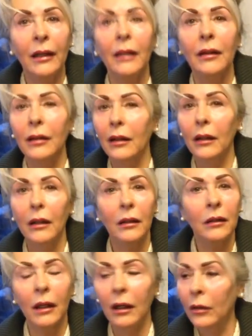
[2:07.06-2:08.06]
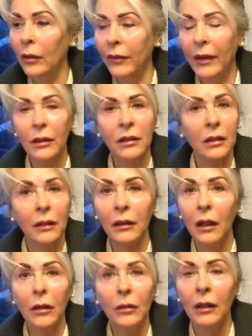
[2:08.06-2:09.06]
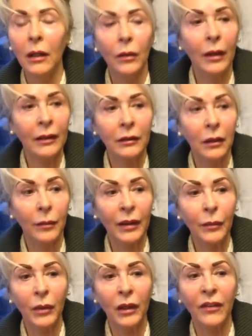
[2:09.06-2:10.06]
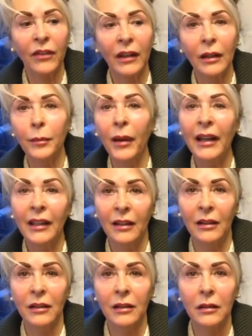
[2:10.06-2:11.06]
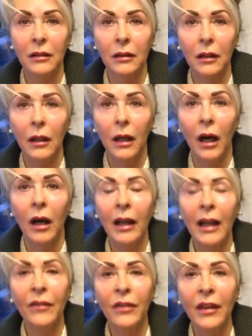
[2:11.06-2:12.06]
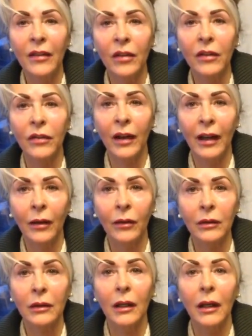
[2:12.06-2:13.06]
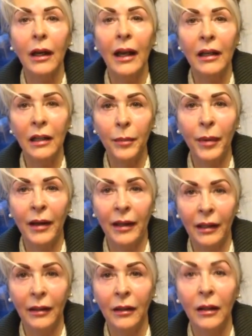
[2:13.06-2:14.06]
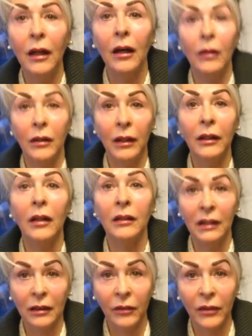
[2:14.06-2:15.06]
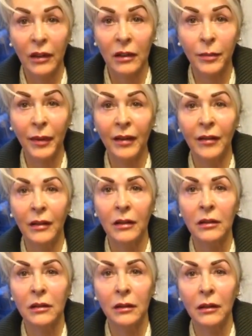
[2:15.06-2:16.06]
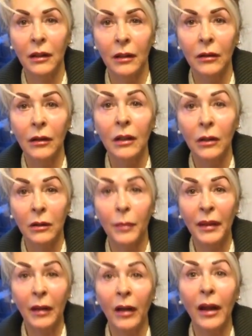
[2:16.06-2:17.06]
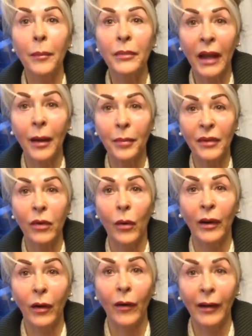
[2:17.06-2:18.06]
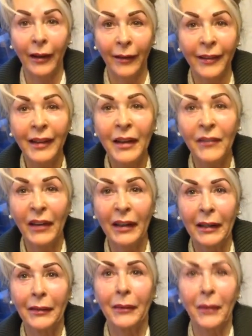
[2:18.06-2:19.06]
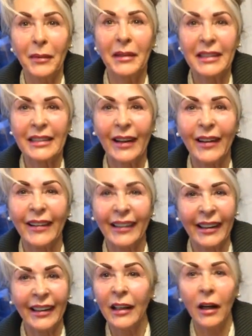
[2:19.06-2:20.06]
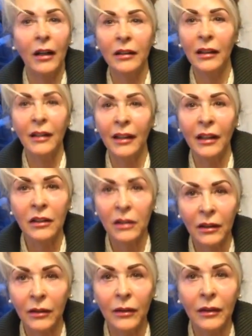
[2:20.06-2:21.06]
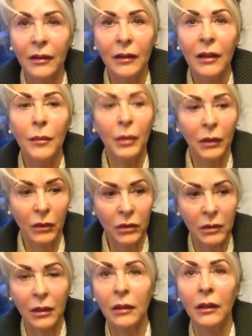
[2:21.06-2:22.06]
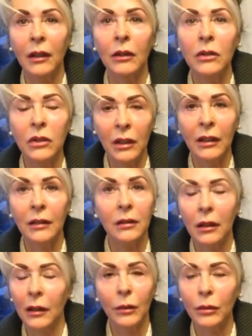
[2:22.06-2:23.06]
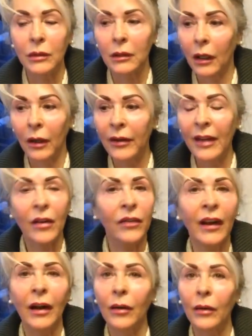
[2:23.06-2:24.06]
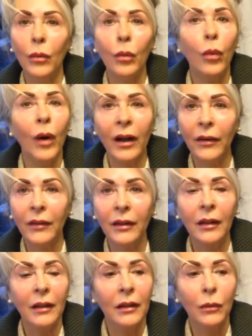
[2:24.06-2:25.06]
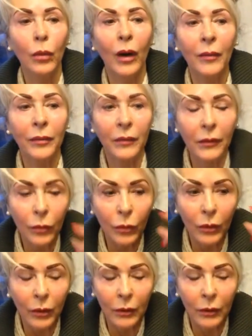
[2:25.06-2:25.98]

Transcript: not just about having a treatment done, is it? No. And I mean, when I think painless, I have never felt any pain like I did of the experience, because I mean I numbed up before I got here thinking, I'm going to start it. I didn't need to because I never felt one